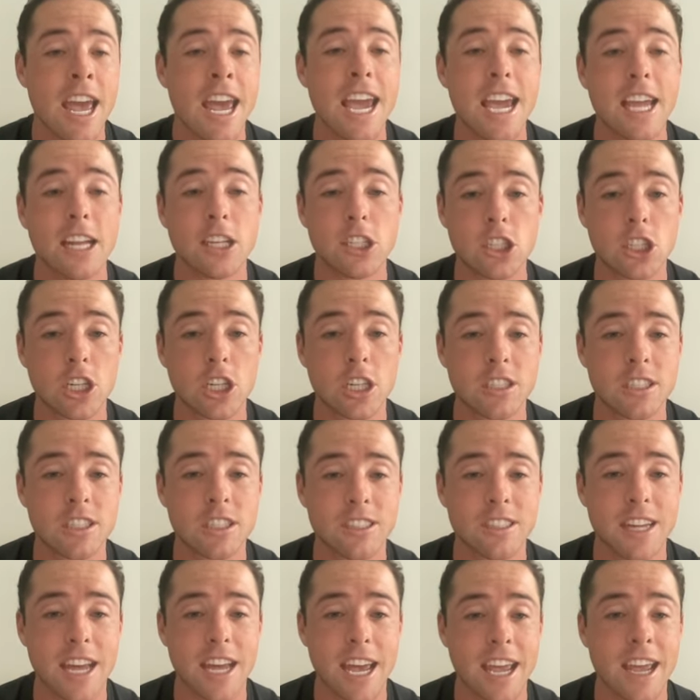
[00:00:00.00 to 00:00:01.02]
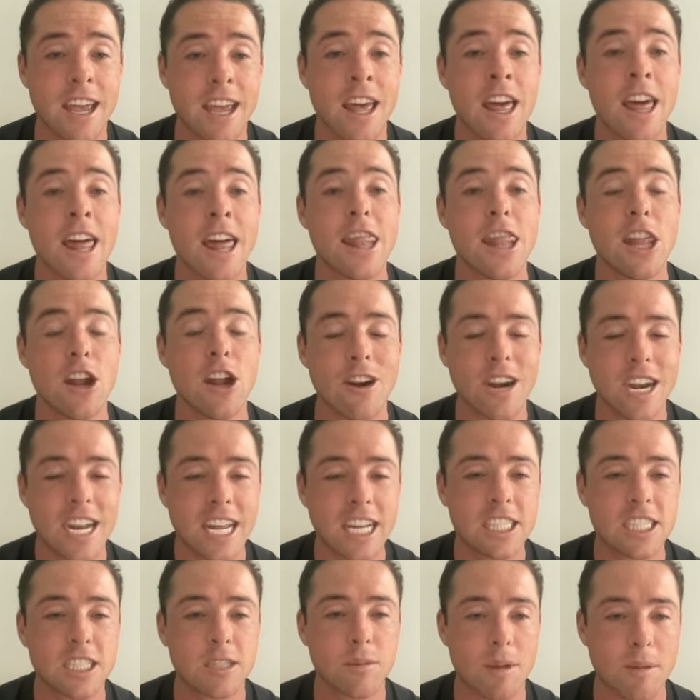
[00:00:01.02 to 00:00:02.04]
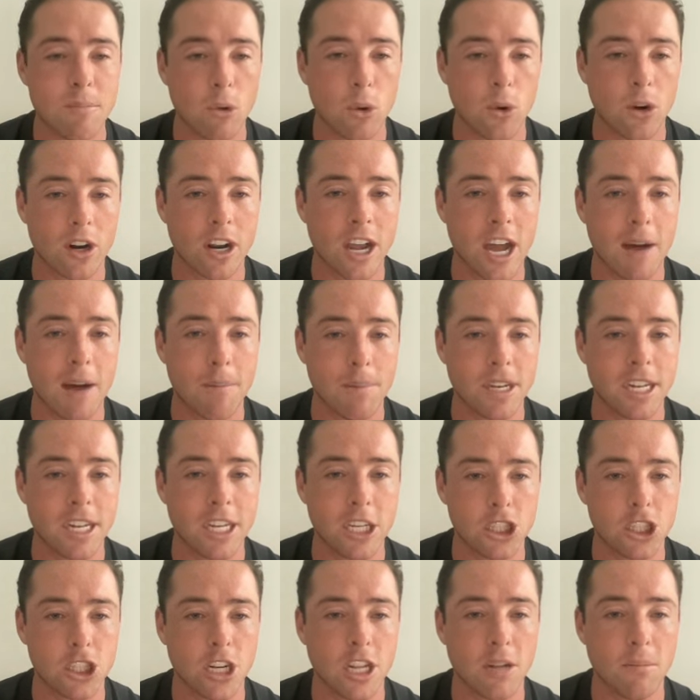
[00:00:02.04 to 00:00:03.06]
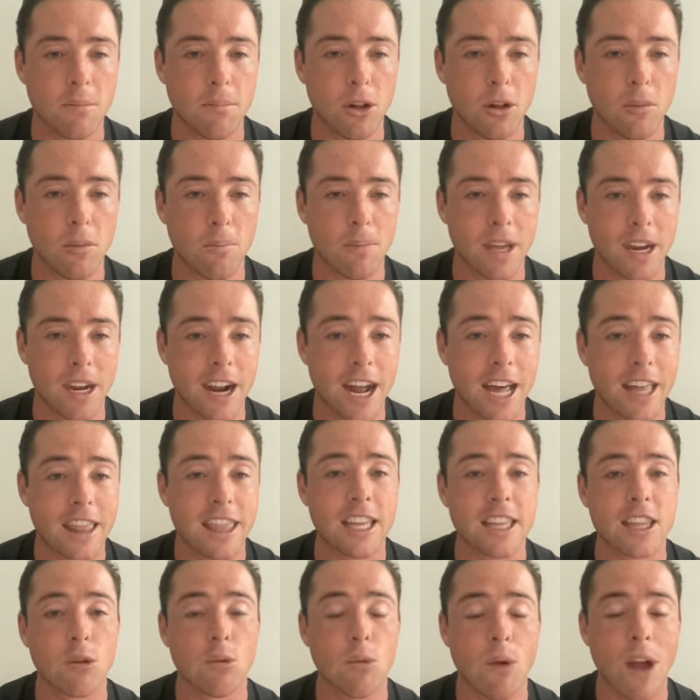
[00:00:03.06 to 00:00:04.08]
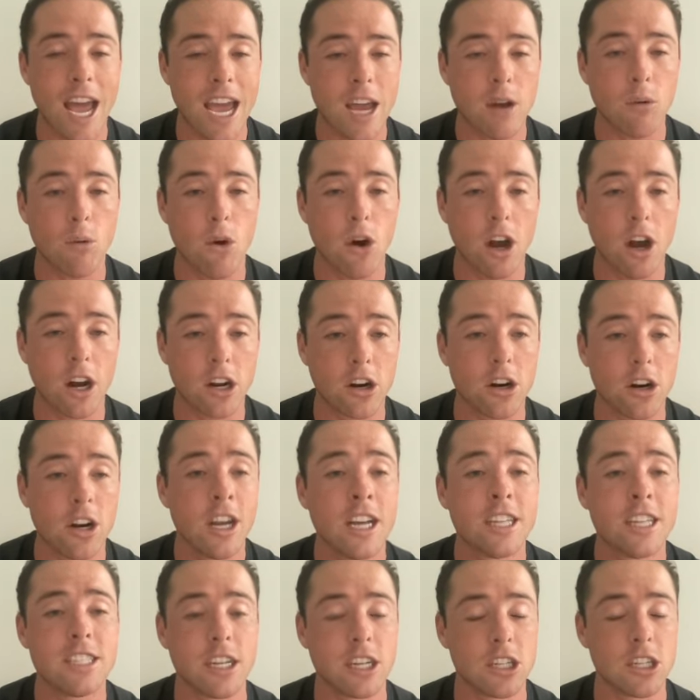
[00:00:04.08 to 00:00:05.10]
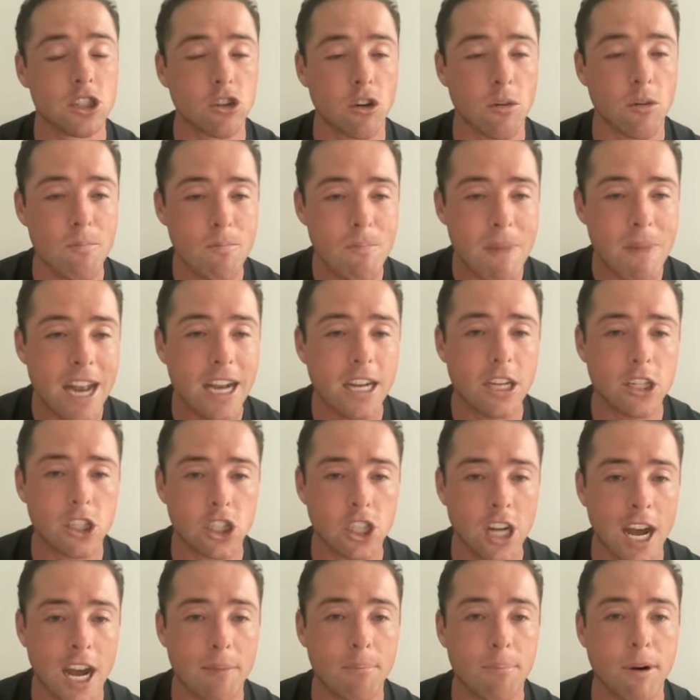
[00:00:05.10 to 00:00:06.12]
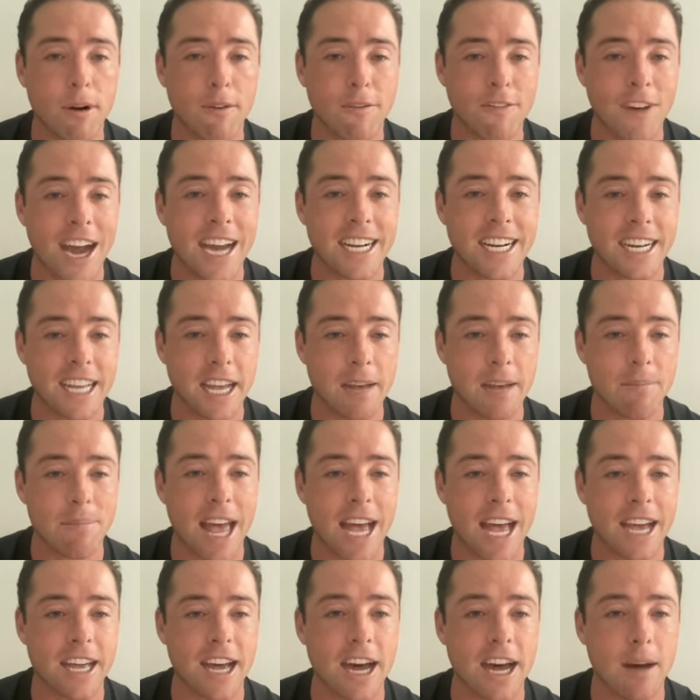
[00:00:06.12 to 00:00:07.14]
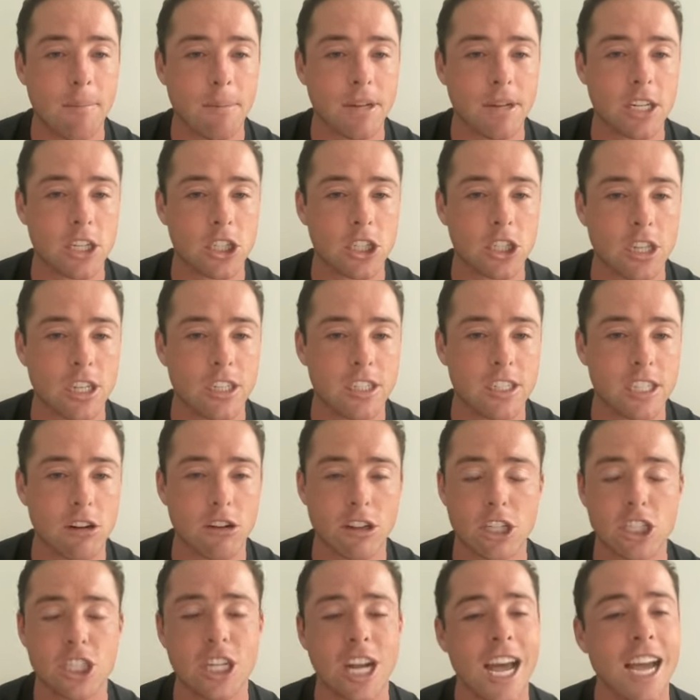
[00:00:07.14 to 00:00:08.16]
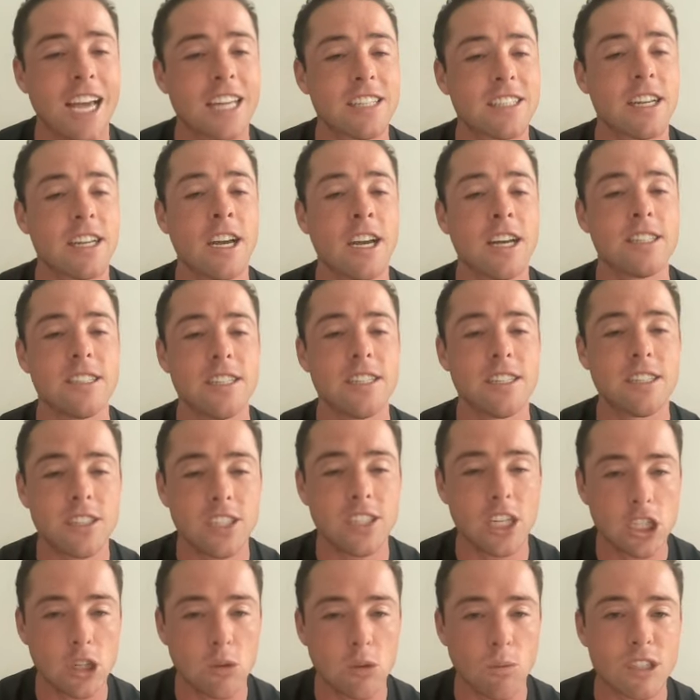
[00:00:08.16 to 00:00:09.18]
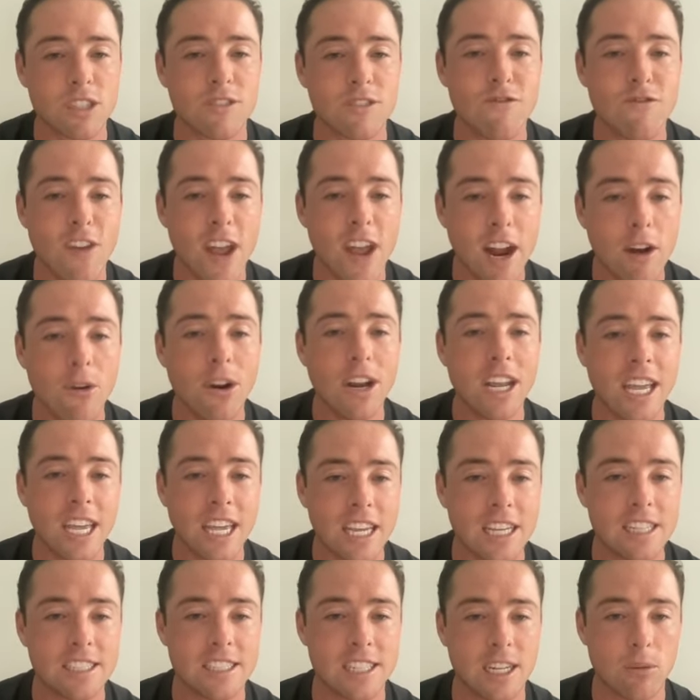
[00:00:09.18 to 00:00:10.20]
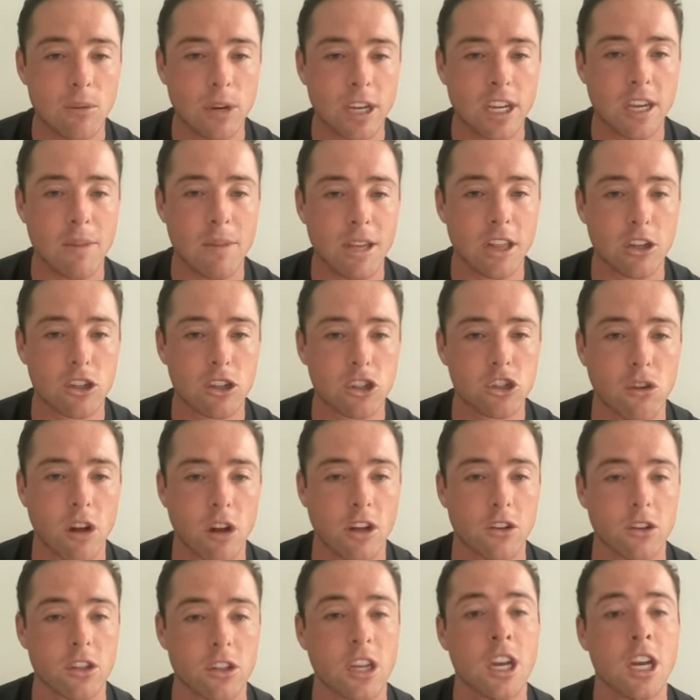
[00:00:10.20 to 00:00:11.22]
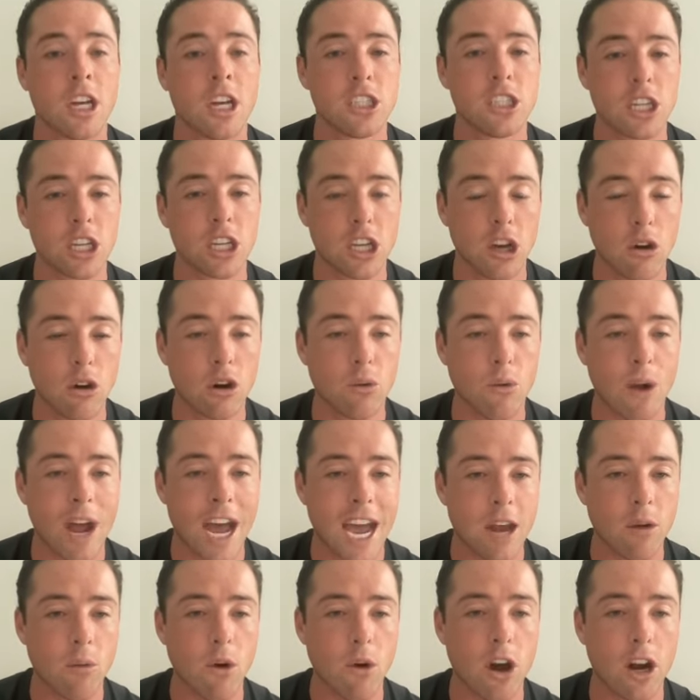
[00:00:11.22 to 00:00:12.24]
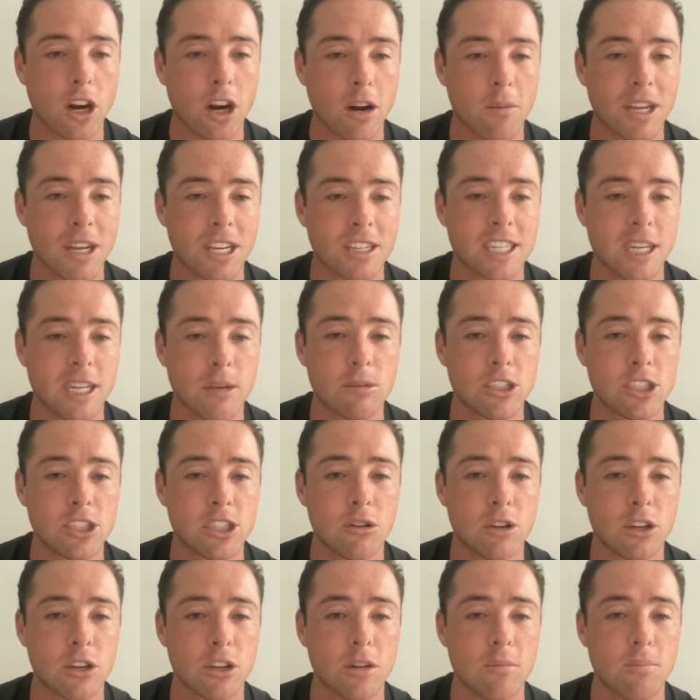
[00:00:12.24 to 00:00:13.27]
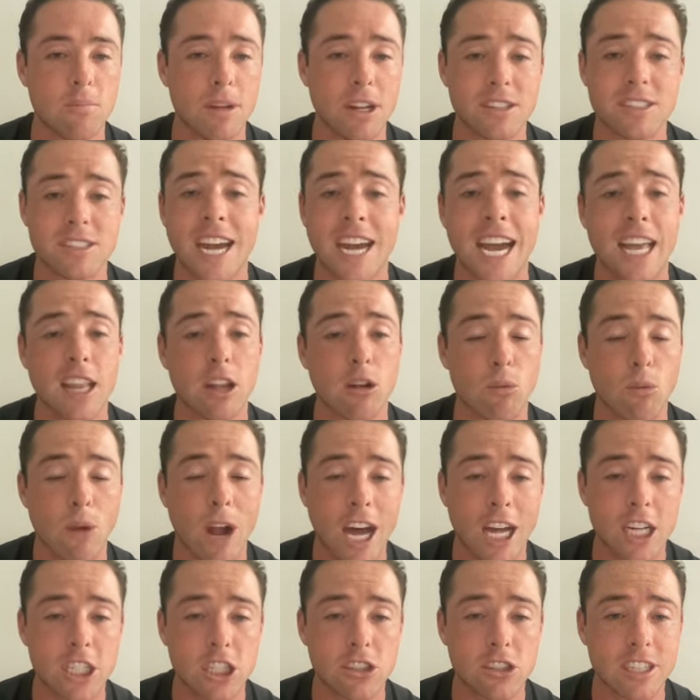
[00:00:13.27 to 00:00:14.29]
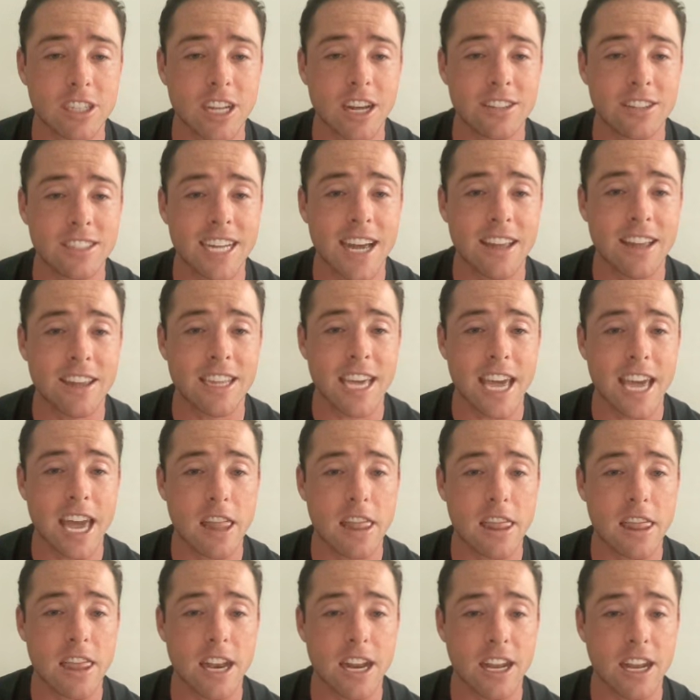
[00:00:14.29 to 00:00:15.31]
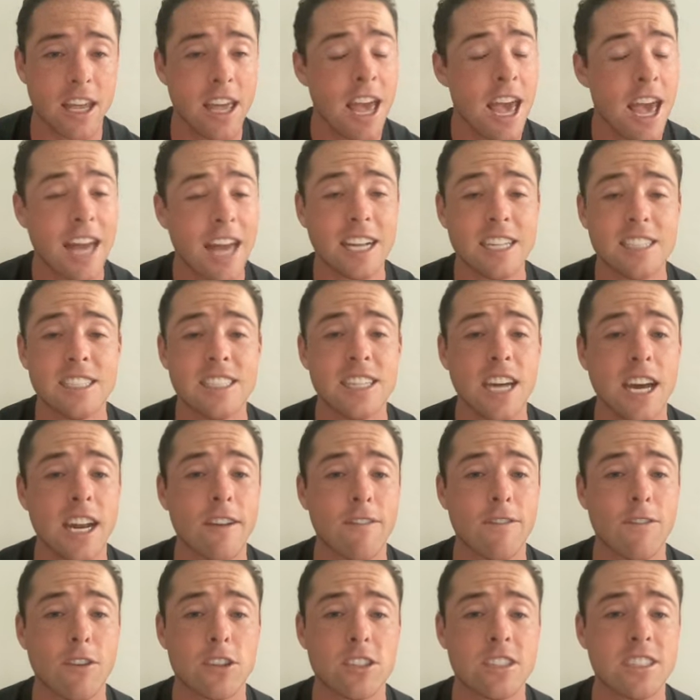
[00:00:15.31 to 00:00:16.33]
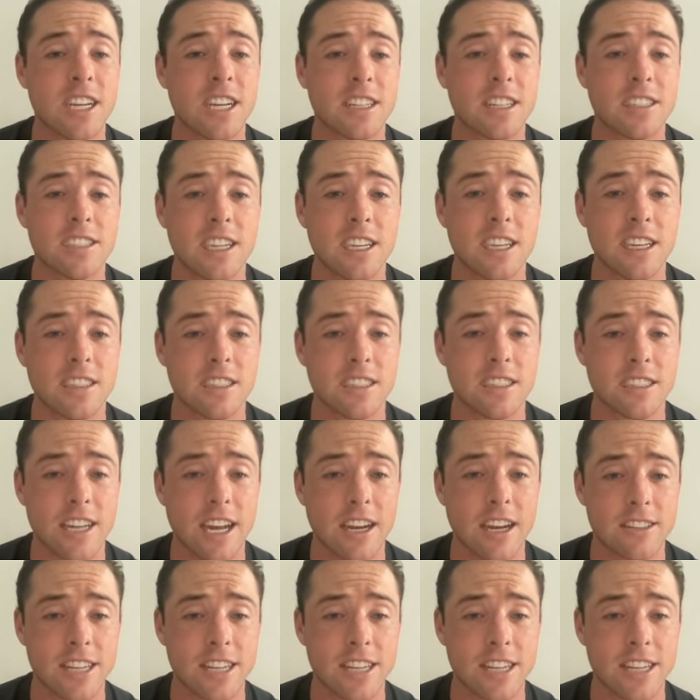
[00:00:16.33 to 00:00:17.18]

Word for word: It's just to say there needs to be more competition in the bullpen. And I think that Ryan Walker did a tremendous job providing him that competition this year. The Giants' decision was very easy when Camilo struggled to go to Ryan Walker because he was so good. Bill, Tyler Rogers held down the 8th inning, and he's done it for 6 seasons now.